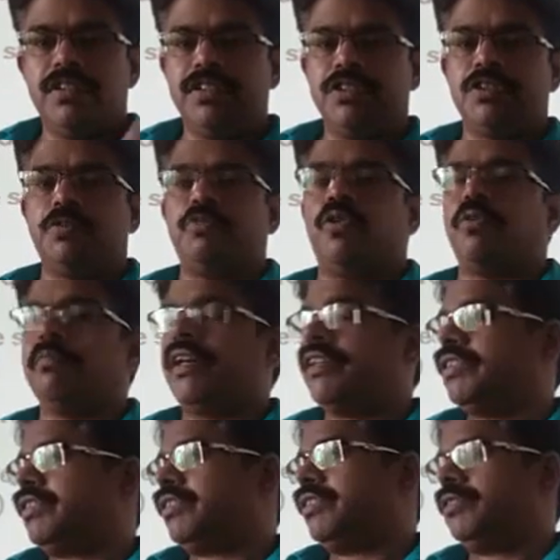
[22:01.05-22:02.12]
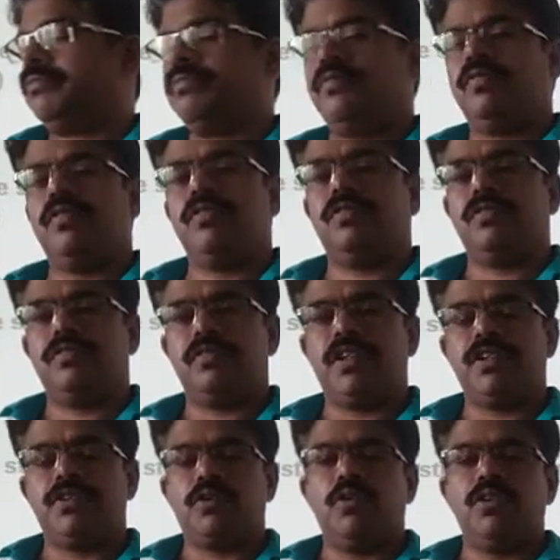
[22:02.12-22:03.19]
this format. That
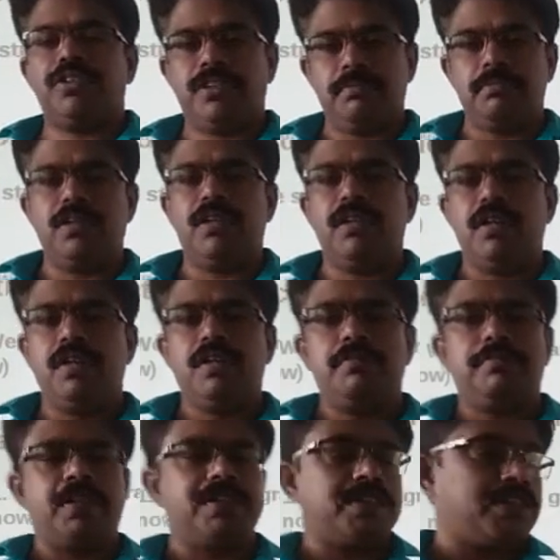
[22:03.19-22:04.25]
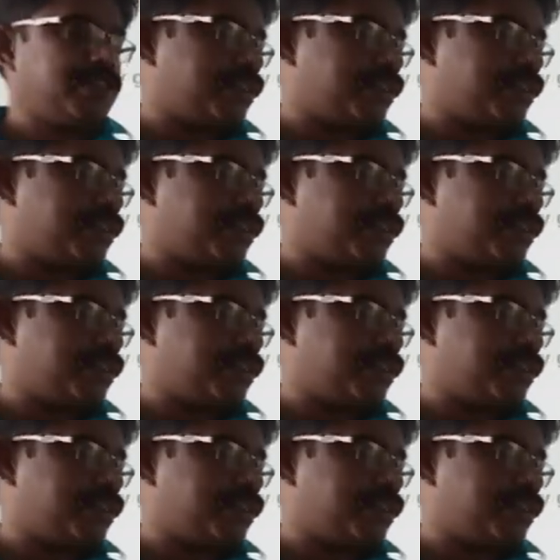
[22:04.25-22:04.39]
is called simple present